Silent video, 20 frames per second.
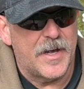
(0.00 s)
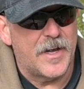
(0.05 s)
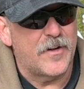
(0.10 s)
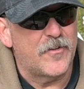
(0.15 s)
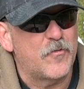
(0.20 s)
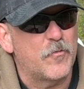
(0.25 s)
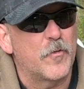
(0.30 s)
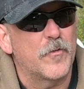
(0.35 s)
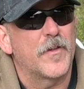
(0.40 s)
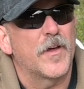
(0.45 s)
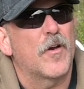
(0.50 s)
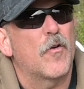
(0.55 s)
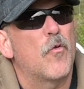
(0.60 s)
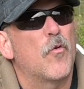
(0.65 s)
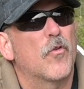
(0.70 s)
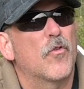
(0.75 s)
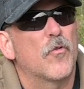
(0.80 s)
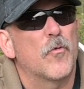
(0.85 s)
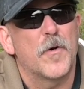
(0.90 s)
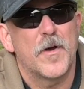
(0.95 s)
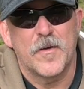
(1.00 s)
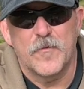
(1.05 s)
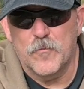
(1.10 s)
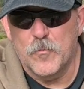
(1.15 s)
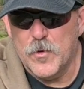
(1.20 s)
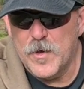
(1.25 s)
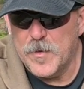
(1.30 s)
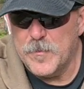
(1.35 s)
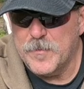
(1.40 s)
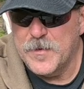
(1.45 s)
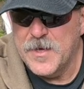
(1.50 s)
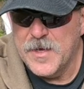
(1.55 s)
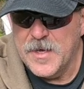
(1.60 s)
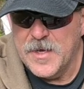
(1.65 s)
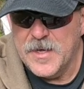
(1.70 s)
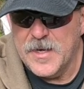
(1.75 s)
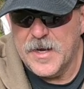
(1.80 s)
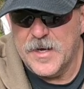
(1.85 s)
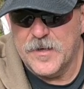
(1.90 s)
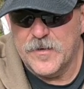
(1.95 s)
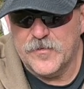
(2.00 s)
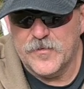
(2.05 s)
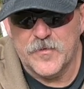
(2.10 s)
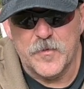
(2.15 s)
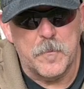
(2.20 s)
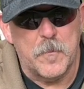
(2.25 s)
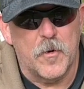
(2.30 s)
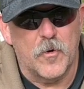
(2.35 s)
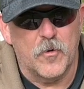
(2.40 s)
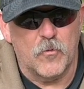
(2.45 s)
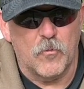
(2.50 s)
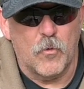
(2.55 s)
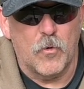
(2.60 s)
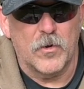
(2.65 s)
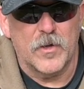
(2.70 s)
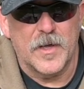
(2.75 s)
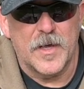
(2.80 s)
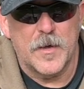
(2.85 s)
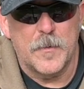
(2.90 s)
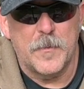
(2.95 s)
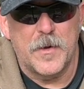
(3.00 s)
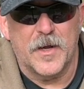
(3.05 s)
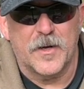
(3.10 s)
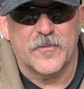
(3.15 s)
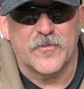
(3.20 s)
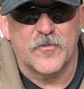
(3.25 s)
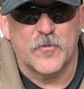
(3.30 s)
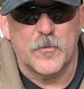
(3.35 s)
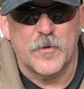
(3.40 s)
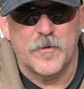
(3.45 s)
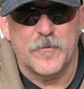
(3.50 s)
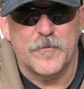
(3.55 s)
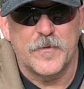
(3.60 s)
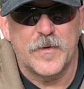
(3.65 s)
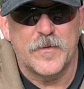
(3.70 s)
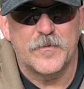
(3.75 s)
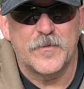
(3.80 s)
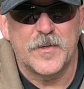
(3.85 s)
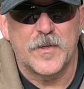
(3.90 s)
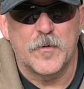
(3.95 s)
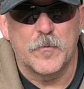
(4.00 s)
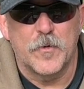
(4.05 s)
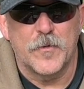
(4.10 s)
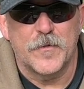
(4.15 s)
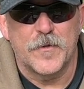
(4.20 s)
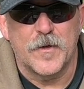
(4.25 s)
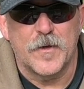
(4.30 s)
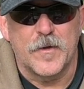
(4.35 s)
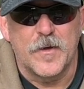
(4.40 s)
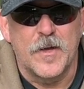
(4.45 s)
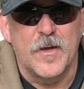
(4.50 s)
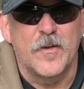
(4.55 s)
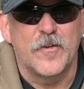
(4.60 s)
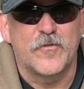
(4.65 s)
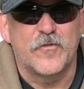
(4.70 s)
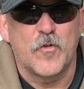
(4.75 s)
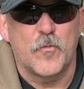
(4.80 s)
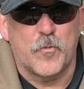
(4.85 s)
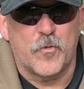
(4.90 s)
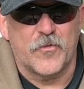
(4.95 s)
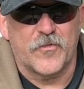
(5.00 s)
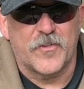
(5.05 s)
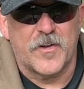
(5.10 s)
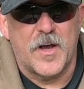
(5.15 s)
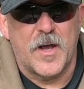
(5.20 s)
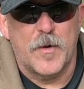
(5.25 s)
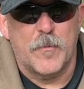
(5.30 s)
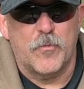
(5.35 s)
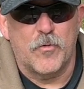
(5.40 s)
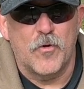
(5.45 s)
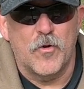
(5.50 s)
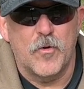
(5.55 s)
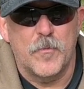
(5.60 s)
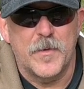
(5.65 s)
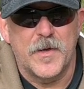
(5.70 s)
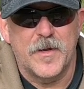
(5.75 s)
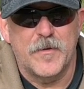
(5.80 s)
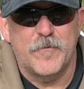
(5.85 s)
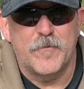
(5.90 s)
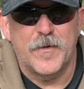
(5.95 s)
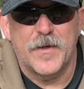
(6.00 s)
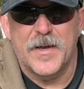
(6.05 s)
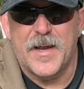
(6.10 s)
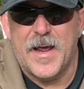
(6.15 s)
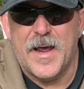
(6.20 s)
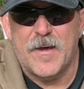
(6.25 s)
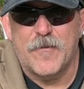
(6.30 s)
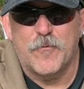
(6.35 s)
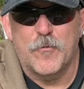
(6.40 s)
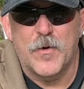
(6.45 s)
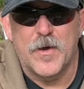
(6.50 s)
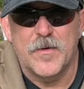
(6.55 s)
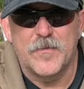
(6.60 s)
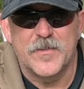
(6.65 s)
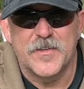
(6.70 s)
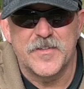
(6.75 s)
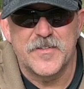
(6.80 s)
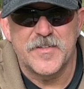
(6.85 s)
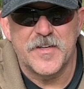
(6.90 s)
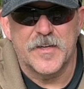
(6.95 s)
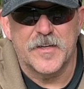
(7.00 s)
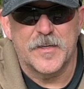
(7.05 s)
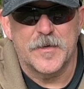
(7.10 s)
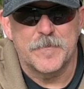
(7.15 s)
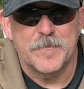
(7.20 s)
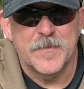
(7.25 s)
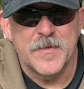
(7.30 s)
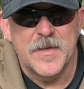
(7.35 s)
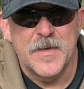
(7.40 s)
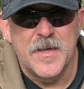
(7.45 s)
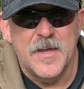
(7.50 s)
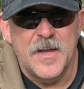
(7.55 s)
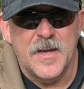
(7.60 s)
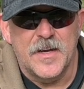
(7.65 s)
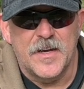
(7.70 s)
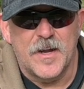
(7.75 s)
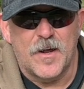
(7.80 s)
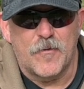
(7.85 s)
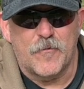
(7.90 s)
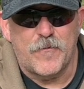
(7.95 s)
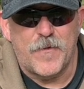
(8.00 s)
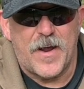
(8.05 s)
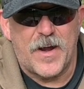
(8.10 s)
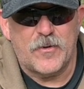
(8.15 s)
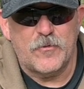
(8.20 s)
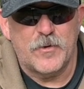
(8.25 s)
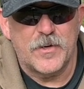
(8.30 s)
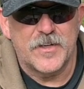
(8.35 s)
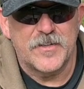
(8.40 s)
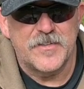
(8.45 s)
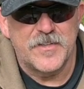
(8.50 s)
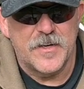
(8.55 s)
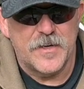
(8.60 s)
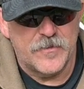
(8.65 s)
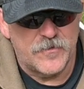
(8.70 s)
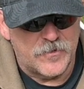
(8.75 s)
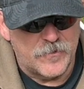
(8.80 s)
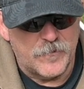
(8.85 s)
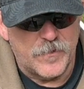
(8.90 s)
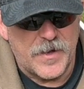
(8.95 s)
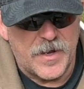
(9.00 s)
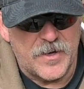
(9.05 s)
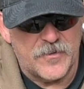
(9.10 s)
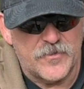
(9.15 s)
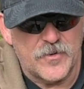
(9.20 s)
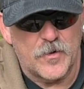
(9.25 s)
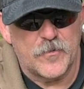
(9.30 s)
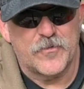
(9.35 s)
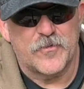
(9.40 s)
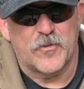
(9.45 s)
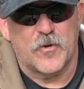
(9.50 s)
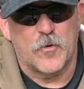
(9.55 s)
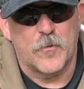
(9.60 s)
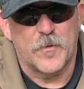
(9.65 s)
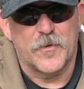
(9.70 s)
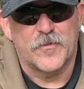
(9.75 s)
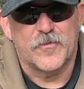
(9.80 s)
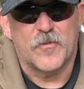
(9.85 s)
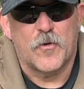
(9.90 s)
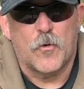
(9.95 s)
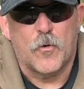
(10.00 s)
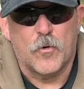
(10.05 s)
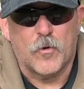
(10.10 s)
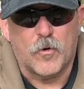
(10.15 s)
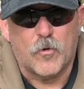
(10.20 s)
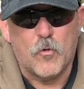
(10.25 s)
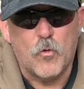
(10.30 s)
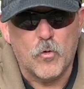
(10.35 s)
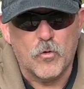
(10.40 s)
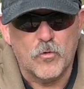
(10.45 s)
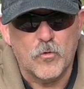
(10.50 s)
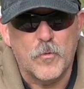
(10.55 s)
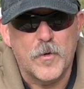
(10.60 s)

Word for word: H with a quarter wave whip, and this is a Motorola M X three fifty with a Super Sky Probe infed half wave antenna. Now, factory antennas in V H F service are a quarter